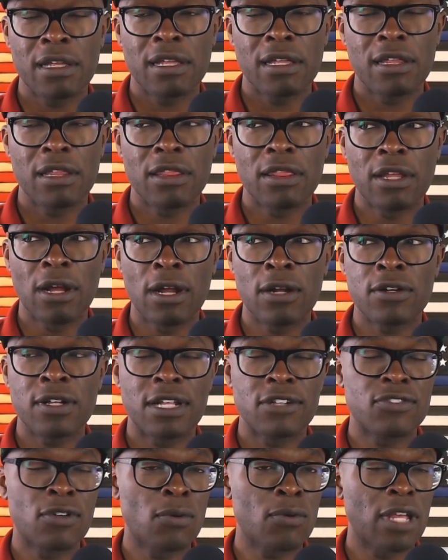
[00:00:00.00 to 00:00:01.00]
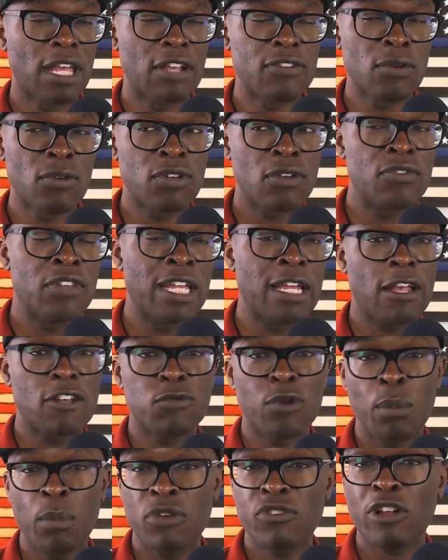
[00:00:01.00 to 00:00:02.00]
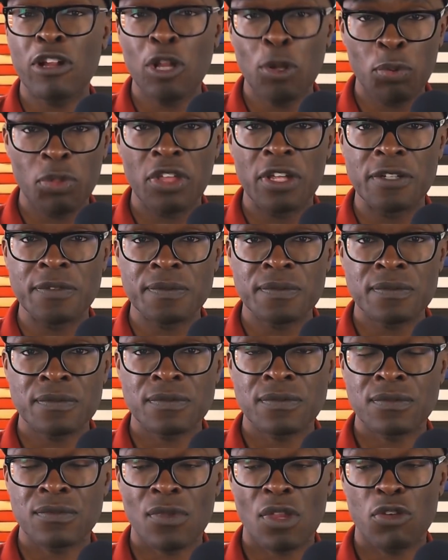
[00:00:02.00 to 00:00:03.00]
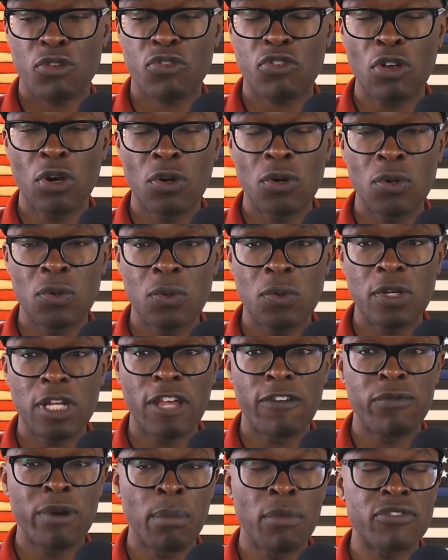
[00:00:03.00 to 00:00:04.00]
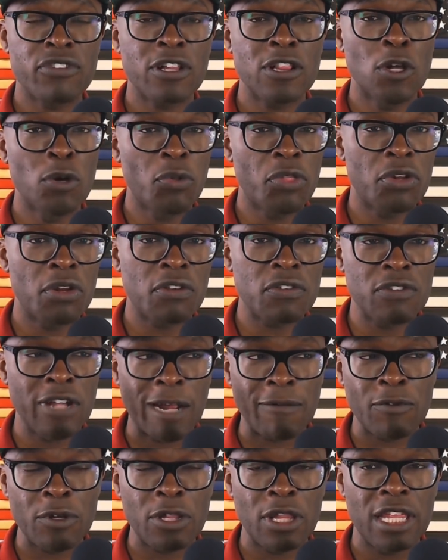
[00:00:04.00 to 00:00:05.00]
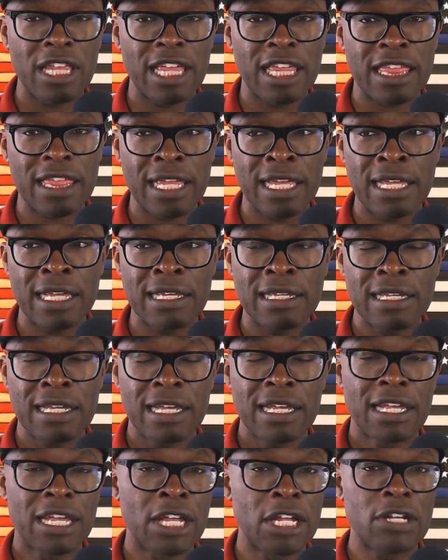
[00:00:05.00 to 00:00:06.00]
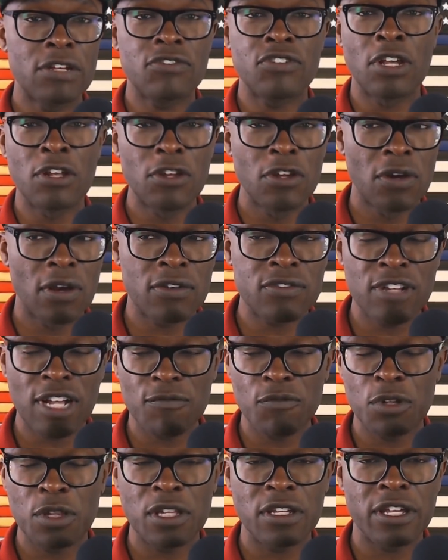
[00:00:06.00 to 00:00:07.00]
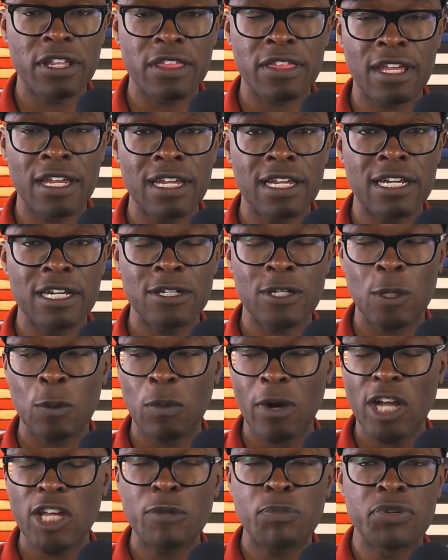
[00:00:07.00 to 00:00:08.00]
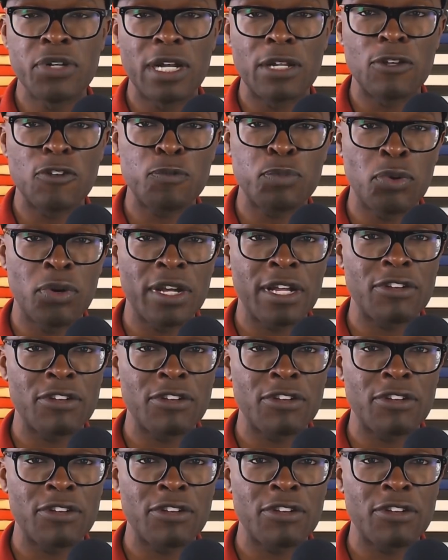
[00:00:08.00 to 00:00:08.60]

There is no such thing as women's clothing. So if women's clothing is not really a thing and gender is not really a thing, then why are you putting this boy in